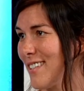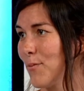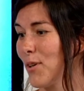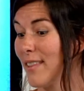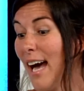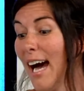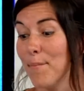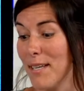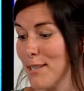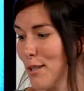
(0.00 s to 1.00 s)
and where that
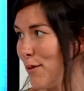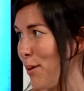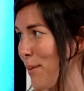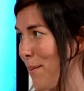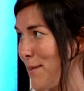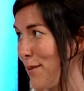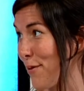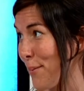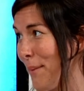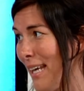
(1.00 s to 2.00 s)
message of hope comes in
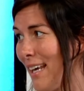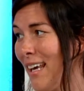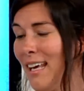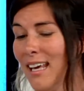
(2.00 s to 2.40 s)
for me.